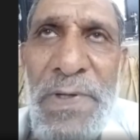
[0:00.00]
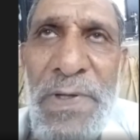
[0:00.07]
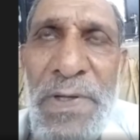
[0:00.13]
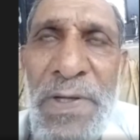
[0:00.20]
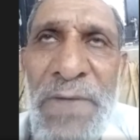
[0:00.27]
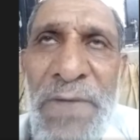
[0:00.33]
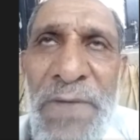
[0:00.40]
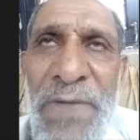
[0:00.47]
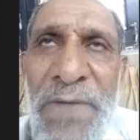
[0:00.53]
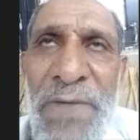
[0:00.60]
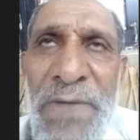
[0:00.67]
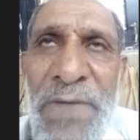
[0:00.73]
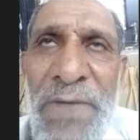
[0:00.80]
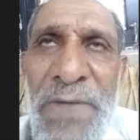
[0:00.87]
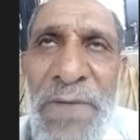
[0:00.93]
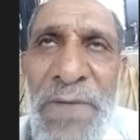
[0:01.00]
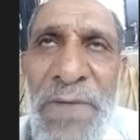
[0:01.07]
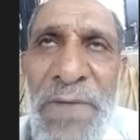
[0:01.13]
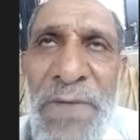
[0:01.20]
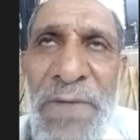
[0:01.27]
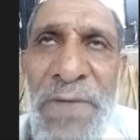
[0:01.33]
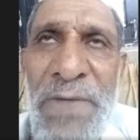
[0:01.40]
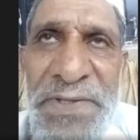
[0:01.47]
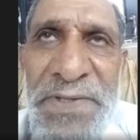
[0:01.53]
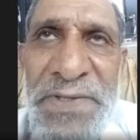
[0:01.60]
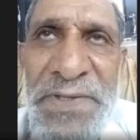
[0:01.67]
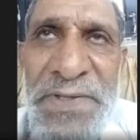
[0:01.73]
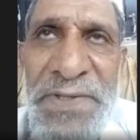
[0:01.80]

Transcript: a very common disease in